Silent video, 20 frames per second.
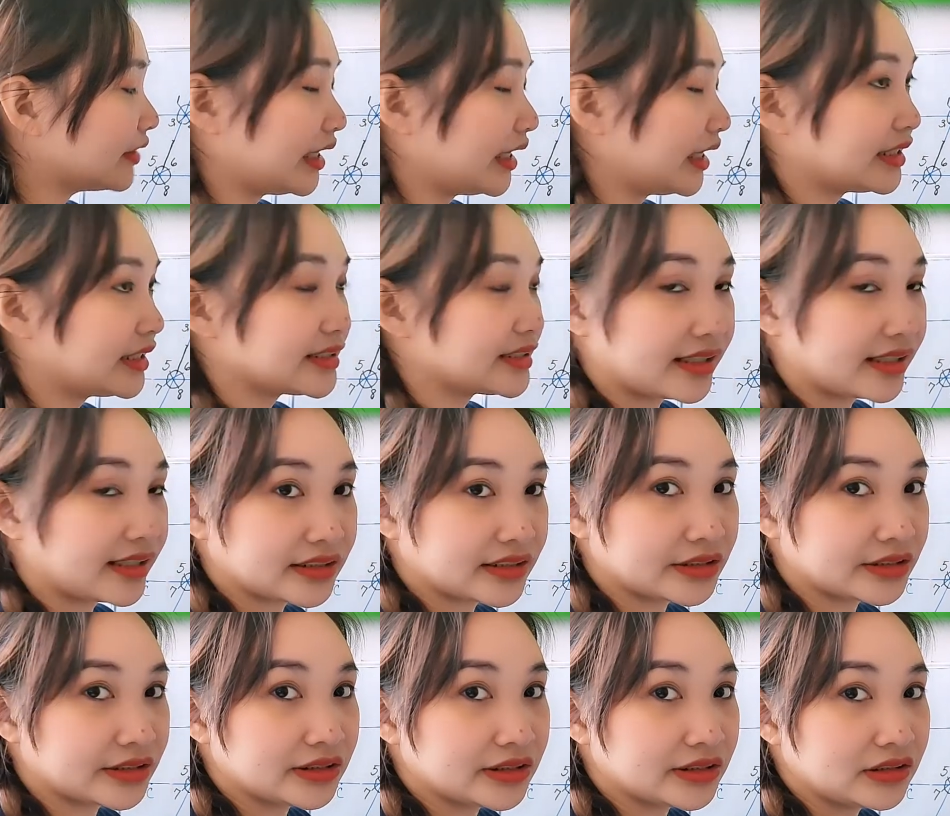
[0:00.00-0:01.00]
Okay, so
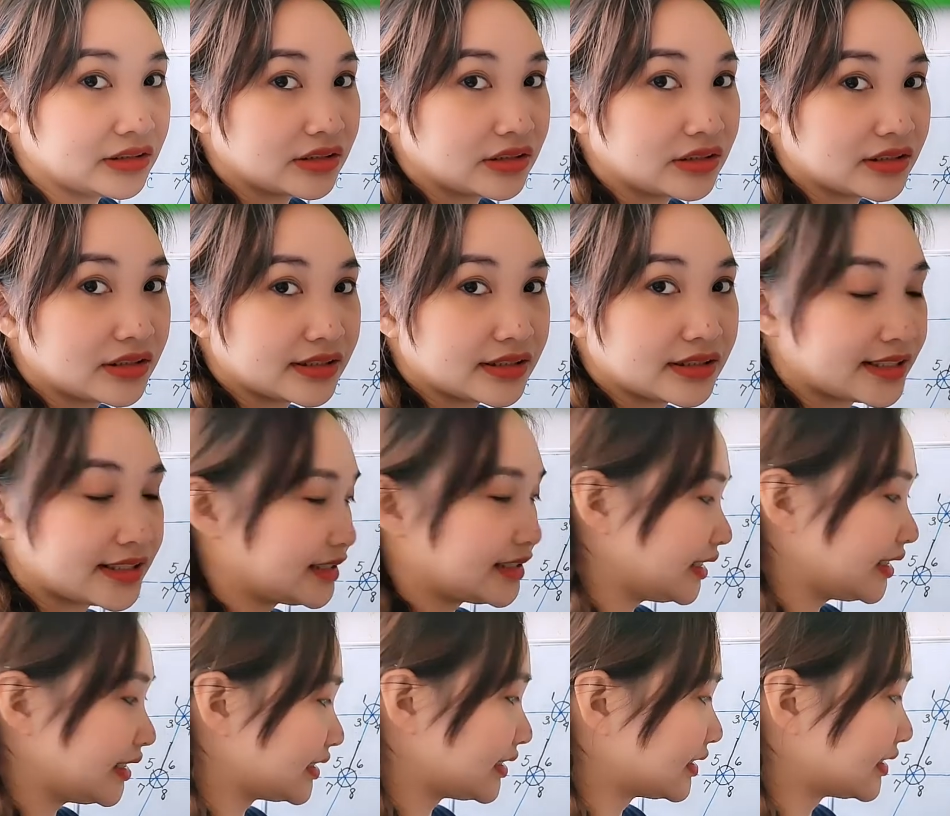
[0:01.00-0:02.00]
example, if
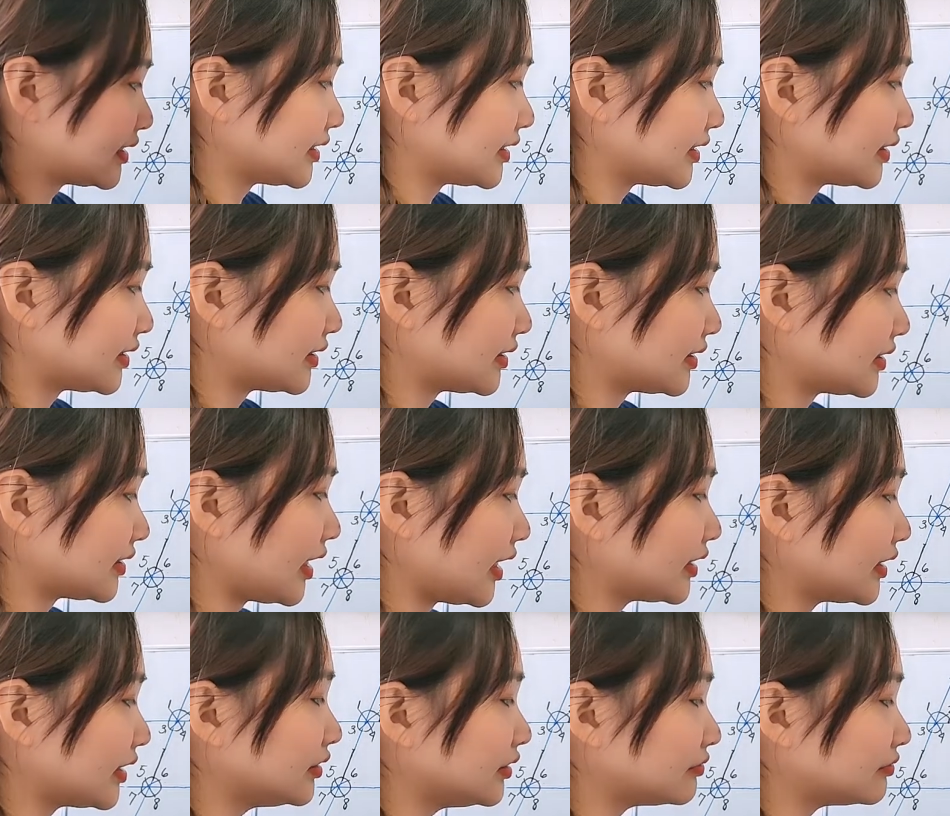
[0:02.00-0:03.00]
angle
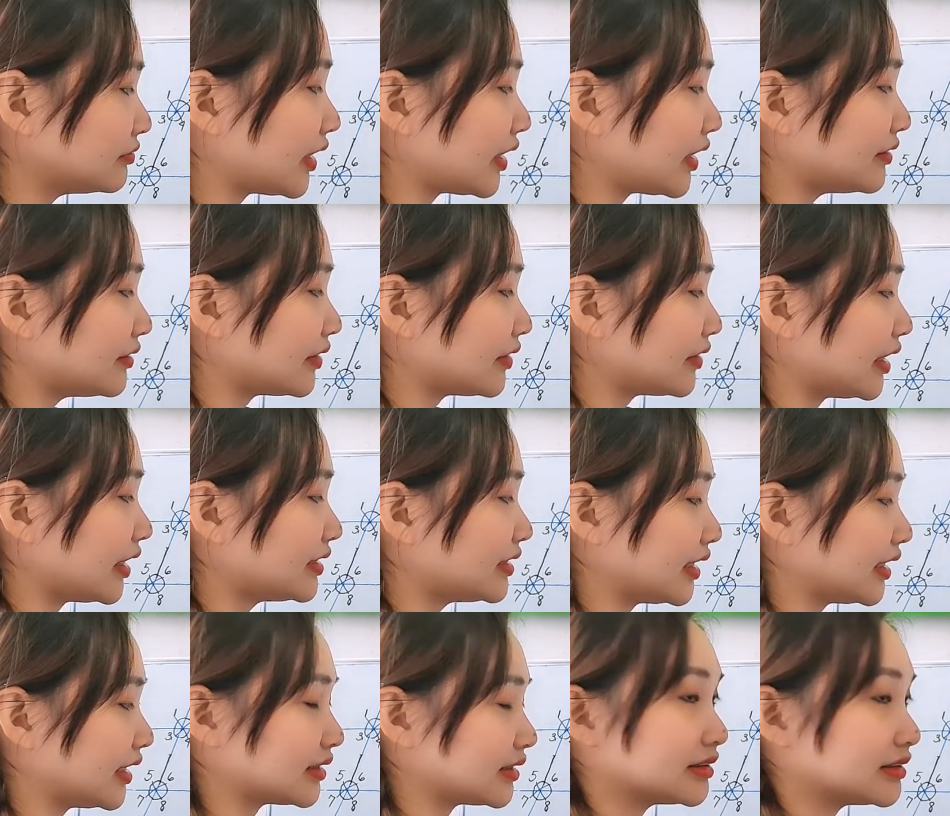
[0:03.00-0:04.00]
5 here is
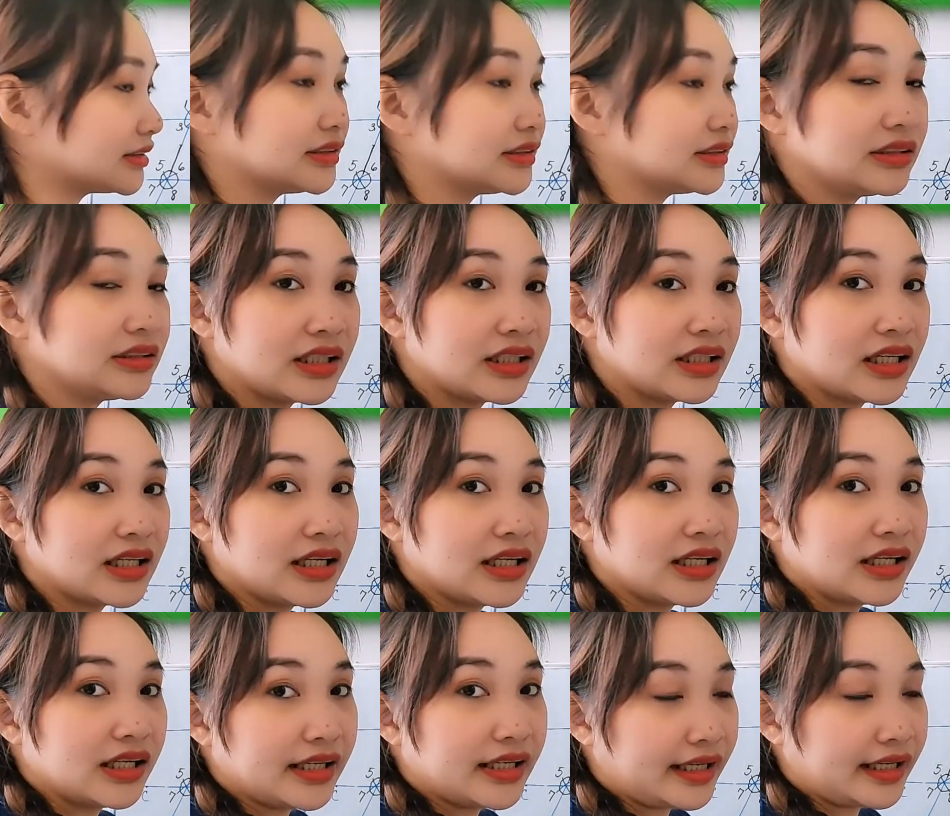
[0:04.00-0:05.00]
80
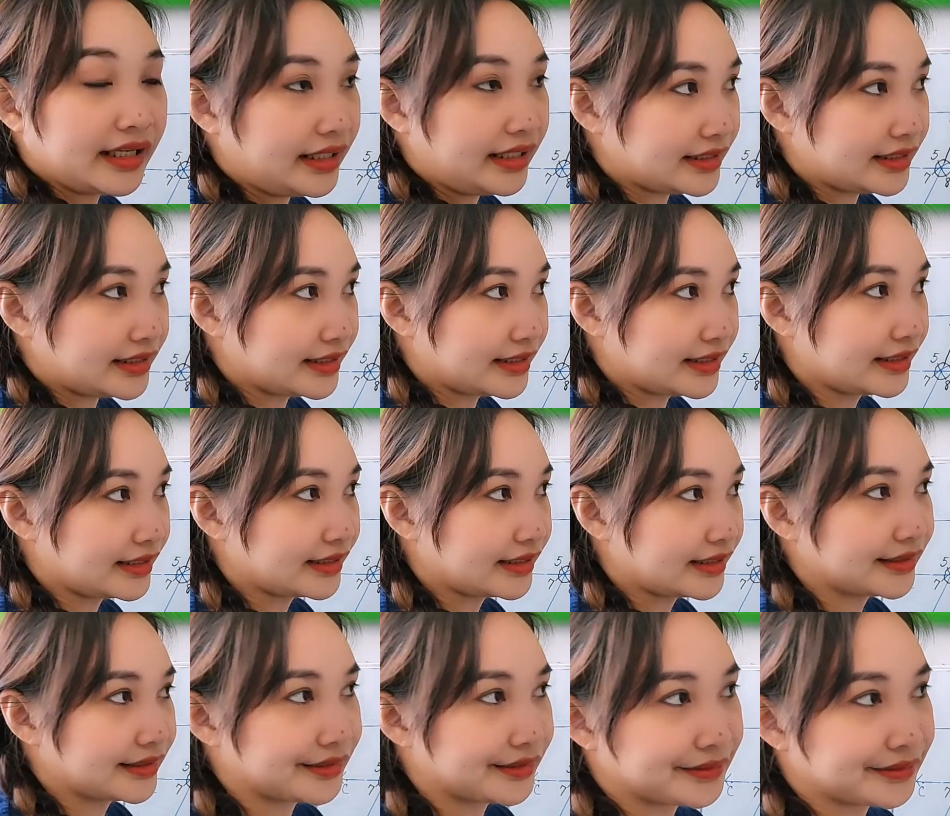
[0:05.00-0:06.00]
degrees,
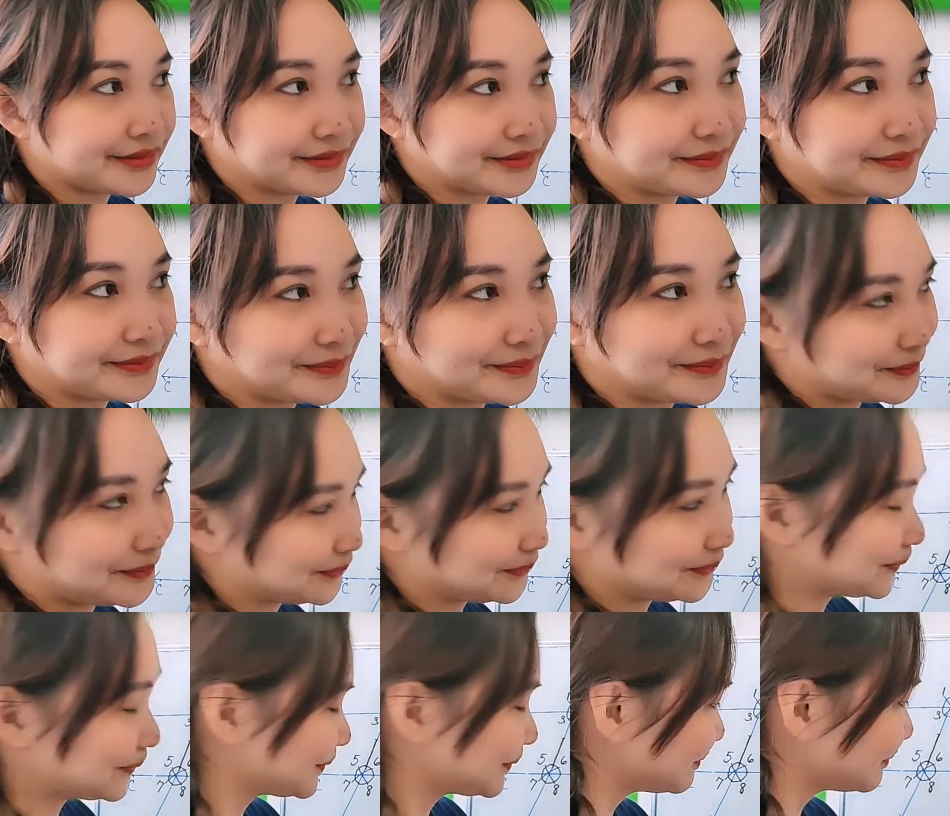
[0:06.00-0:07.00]

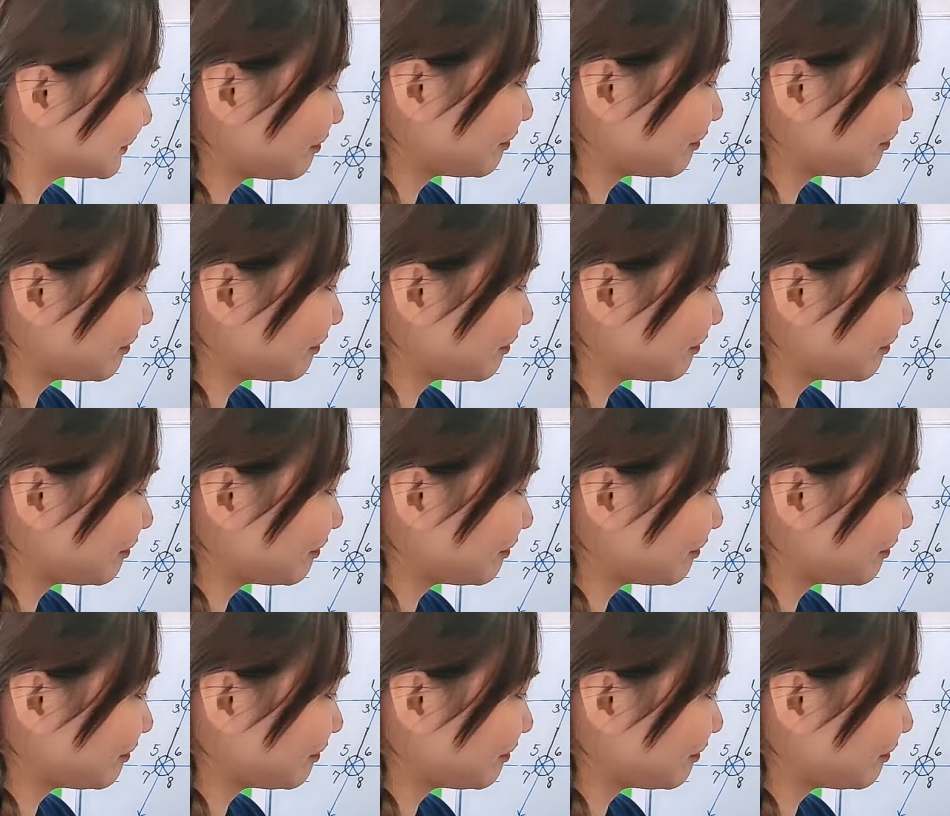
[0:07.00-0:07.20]
therefore